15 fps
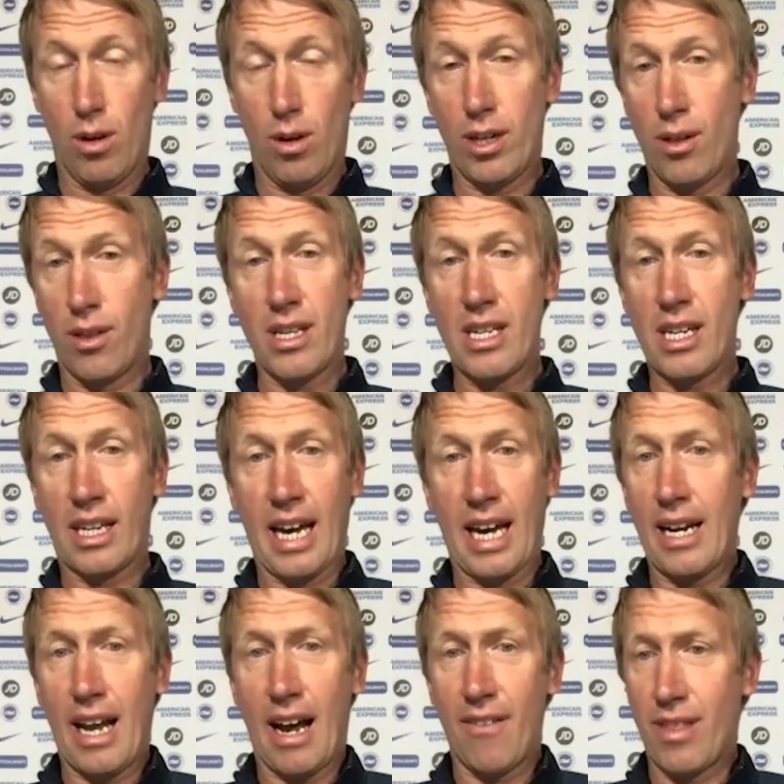Well, I don't think you
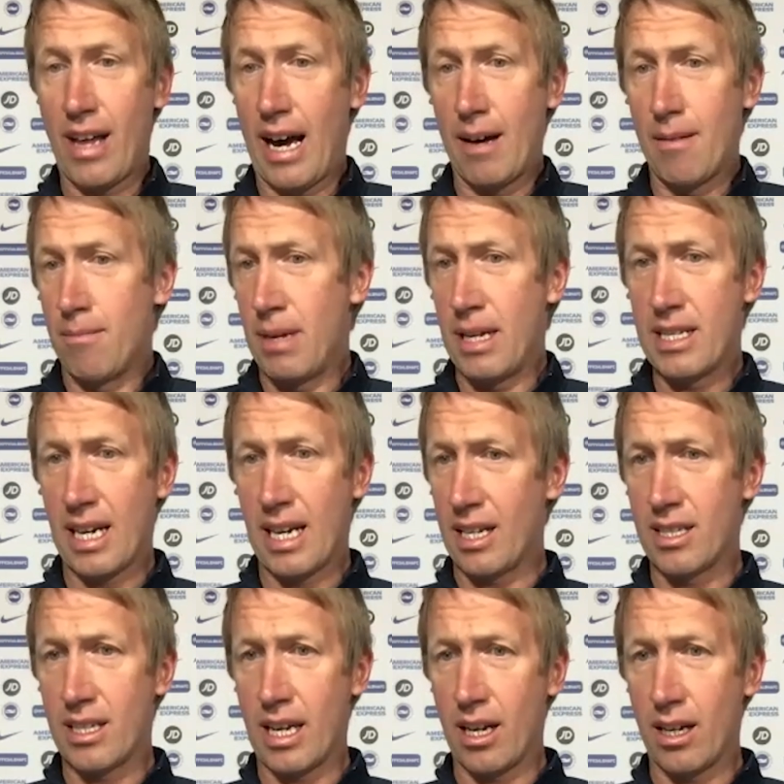can have that
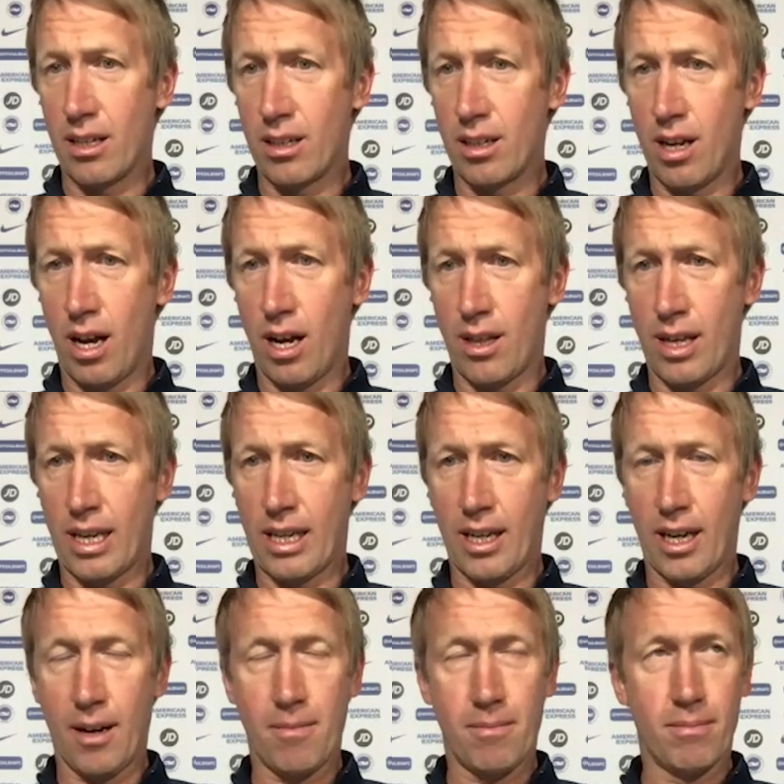mentality. I
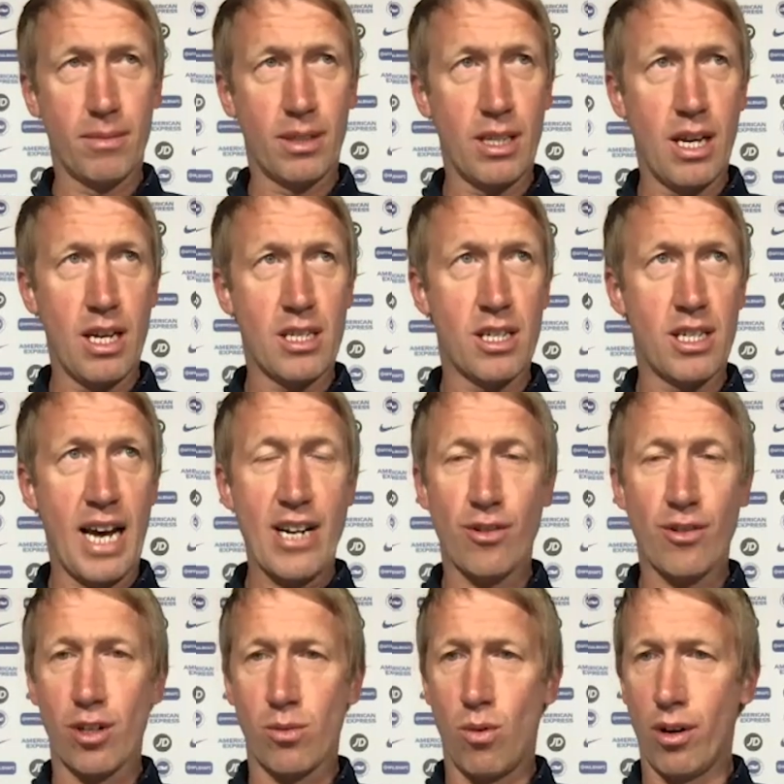think it's a
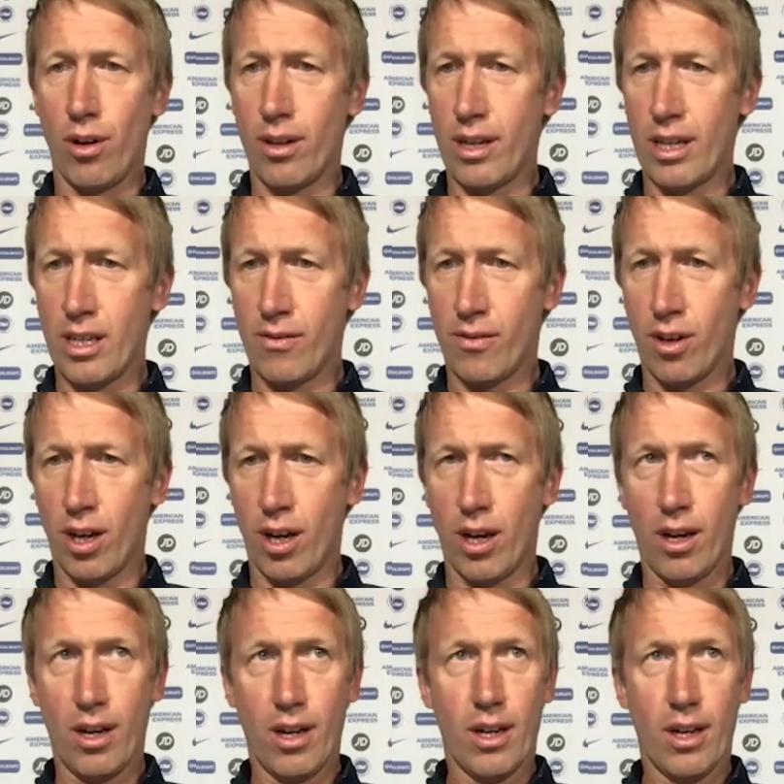dangerous one. I think you've got
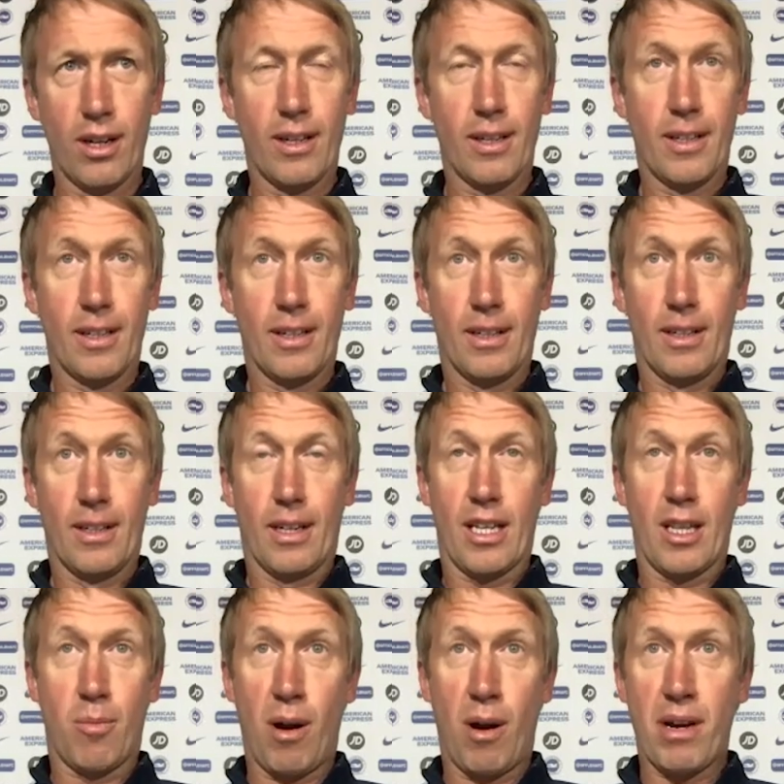to,
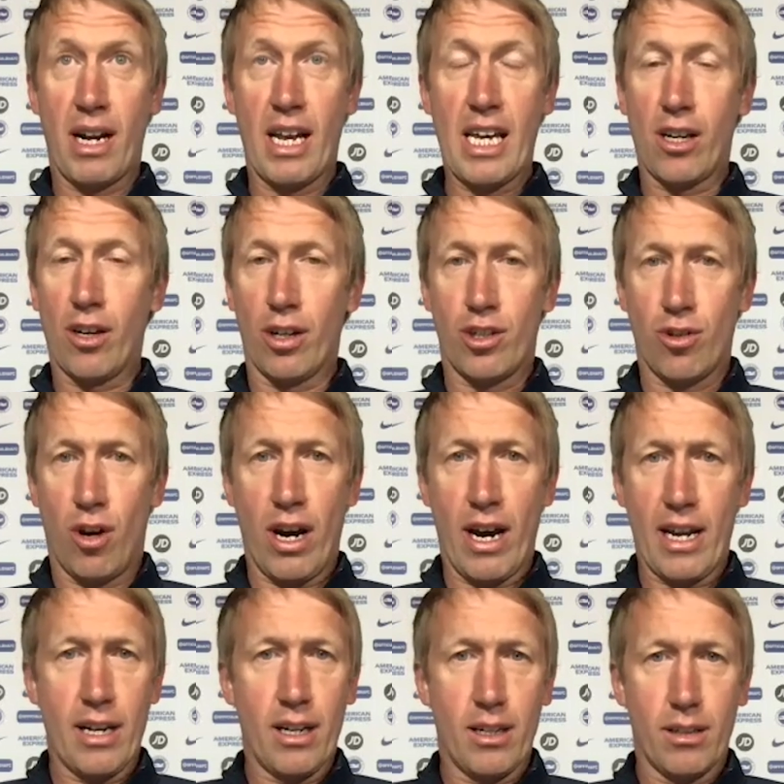in the Premier League, you've got to try
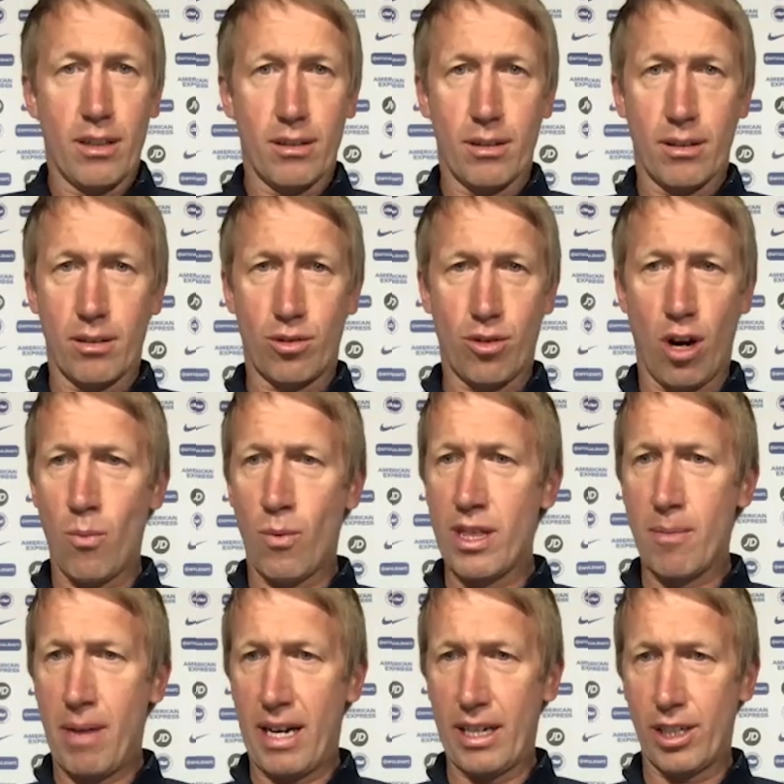and win
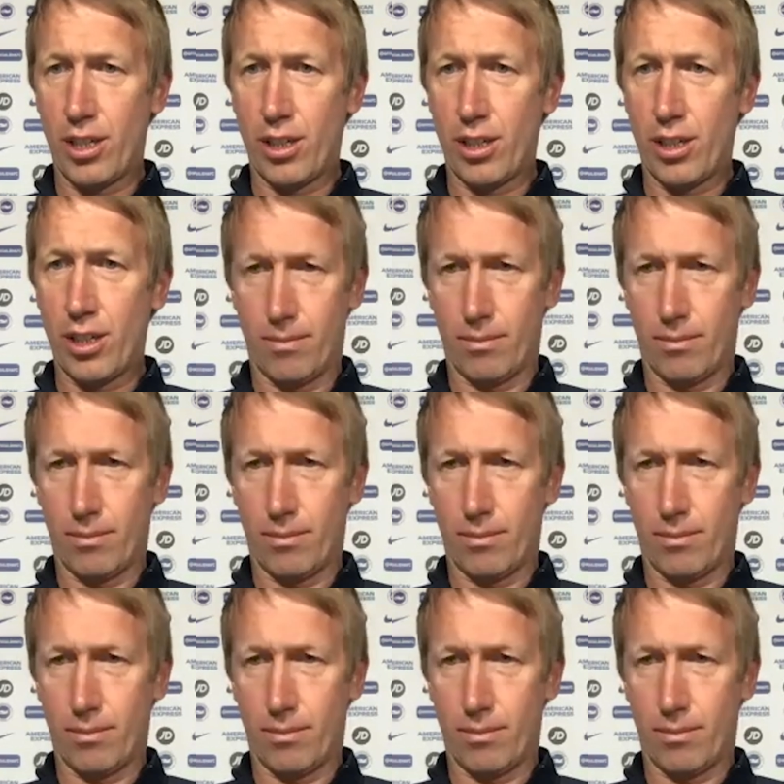the match.